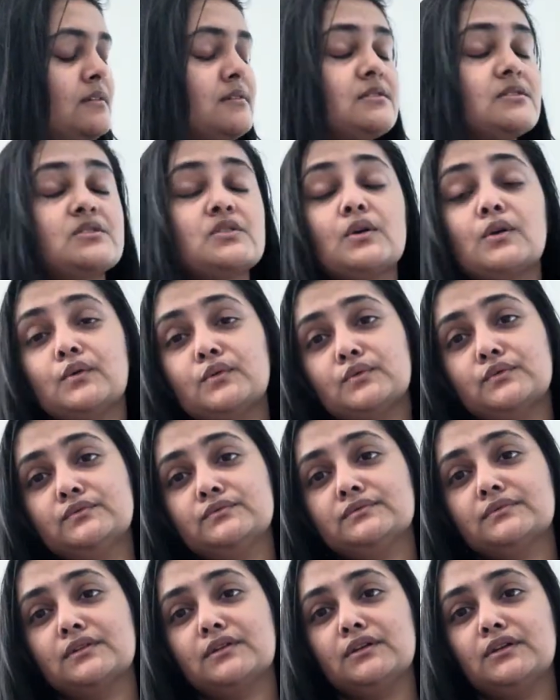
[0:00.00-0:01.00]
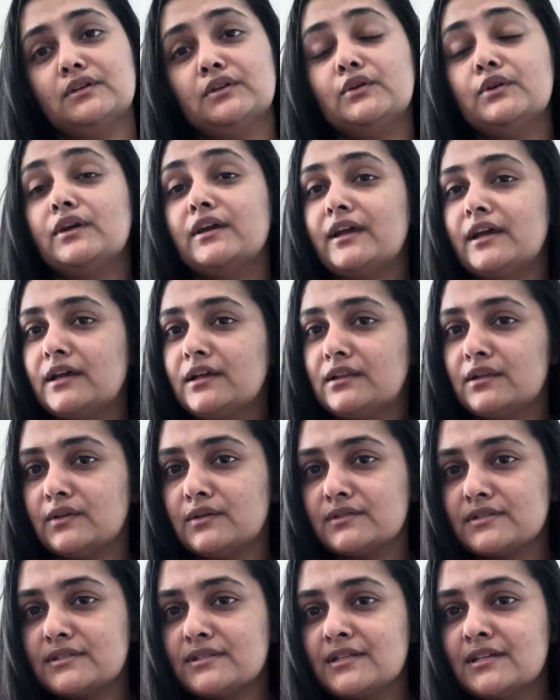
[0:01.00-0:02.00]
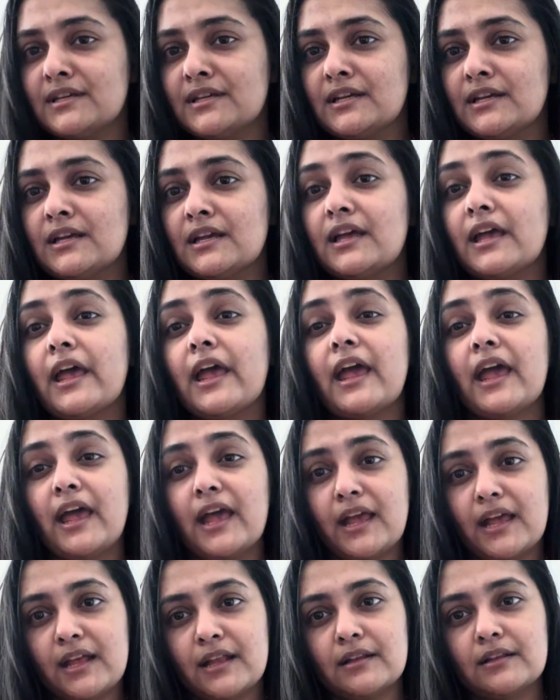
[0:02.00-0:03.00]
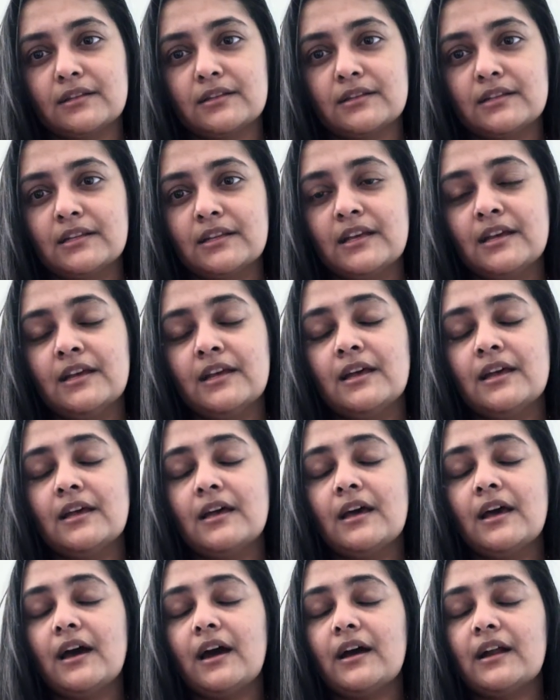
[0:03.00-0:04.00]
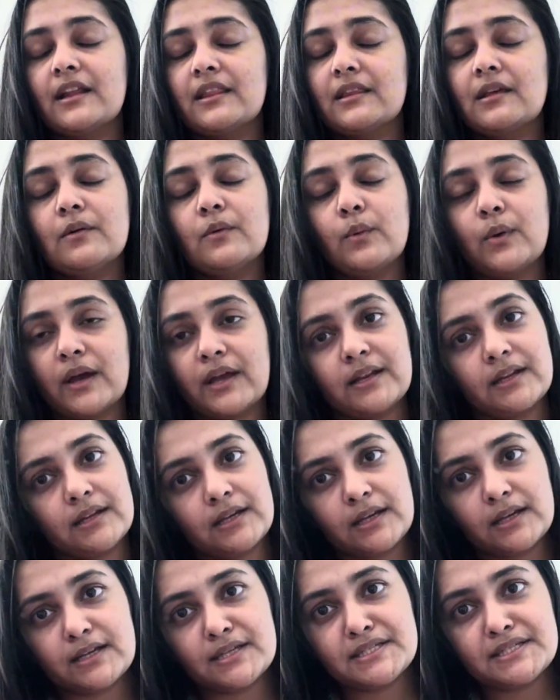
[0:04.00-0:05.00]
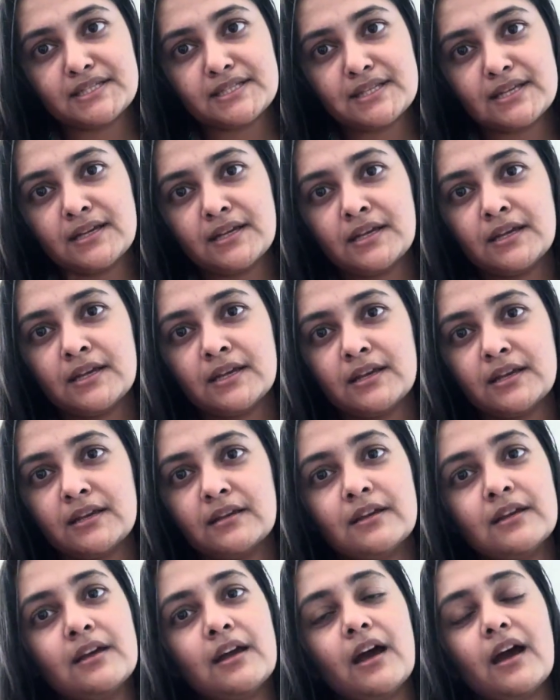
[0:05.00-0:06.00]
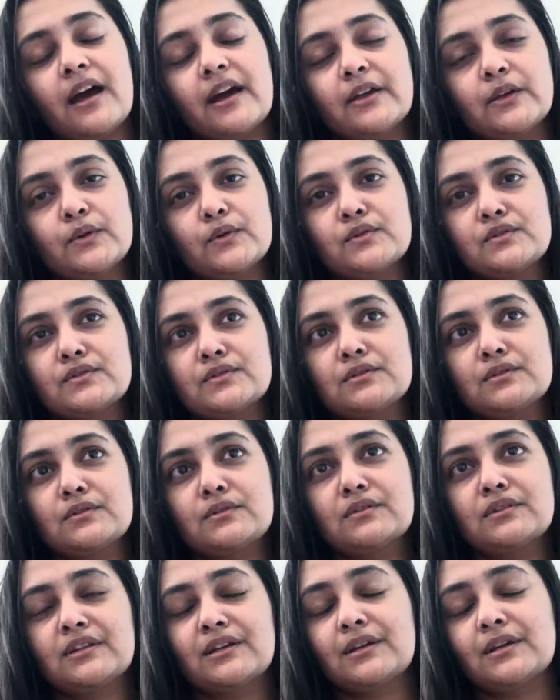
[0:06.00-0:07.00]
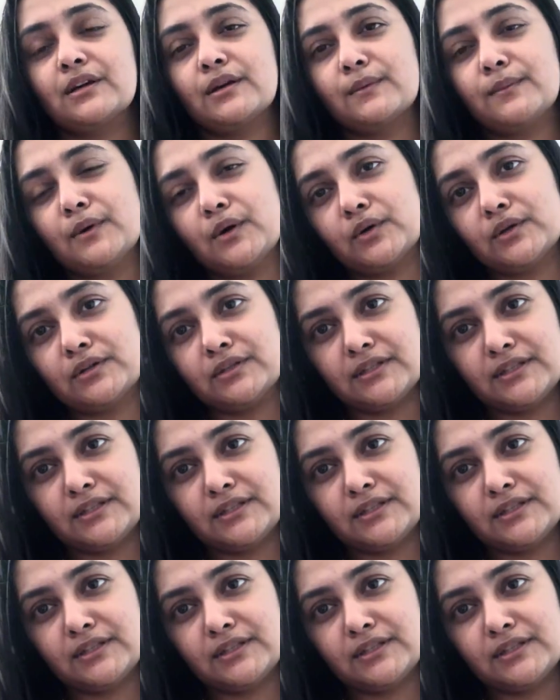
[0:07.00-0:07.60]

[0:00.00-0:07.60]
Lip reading: so your hair loss. And another one is, I also think about